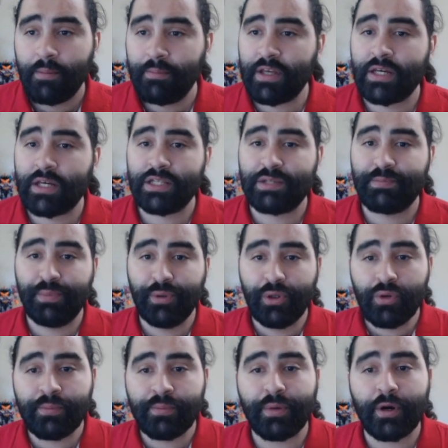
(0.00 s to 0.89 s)
because
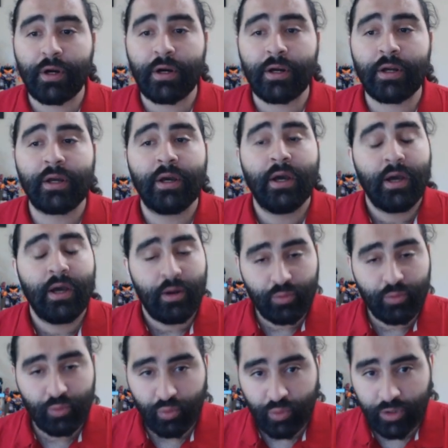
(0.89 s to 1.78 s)
Bloomberg
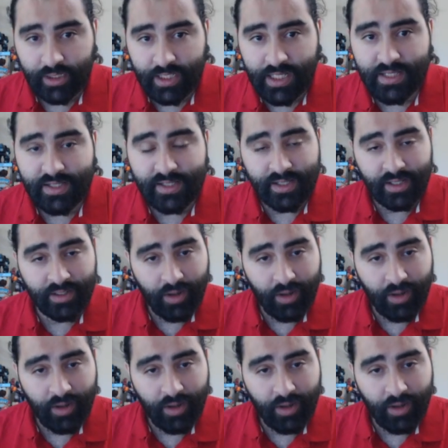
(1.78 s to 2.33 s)
released